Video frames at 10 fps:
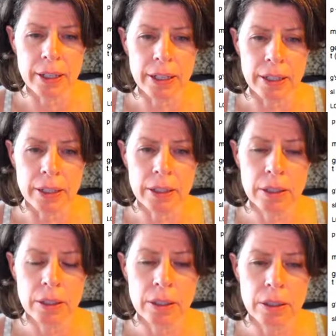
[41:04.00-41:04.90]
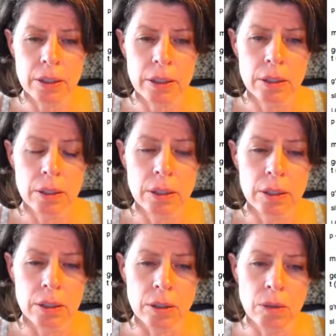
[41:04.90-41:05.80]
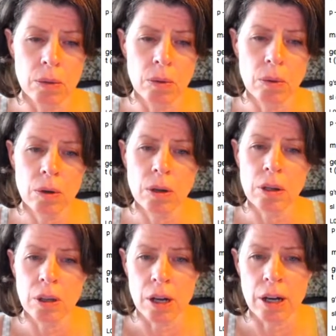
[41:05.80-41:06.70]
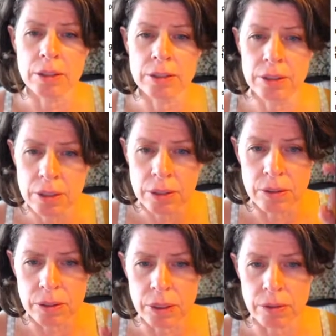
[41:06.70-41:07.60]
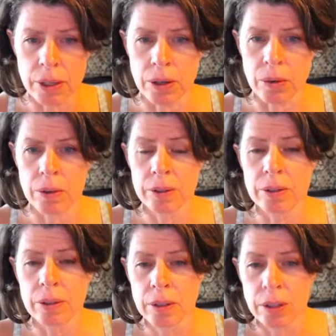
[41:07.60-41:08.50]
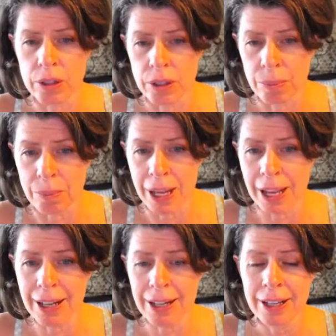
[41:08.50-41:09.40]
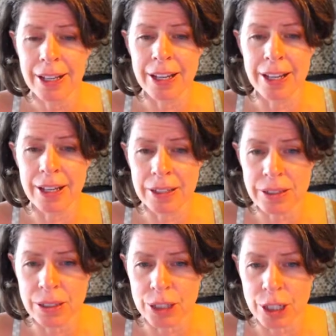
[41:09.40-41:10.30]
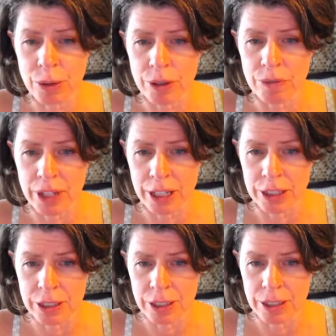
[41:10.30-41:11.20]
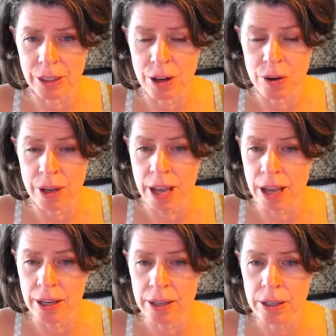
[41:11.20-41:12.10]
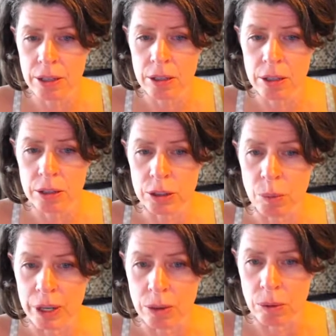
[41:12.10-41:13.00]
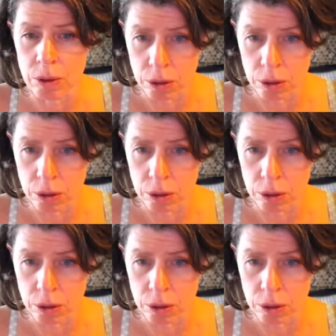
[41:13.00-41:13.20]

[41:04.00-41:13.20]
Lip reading: in, you lost 0. You made innocence in reflection, okay? So what you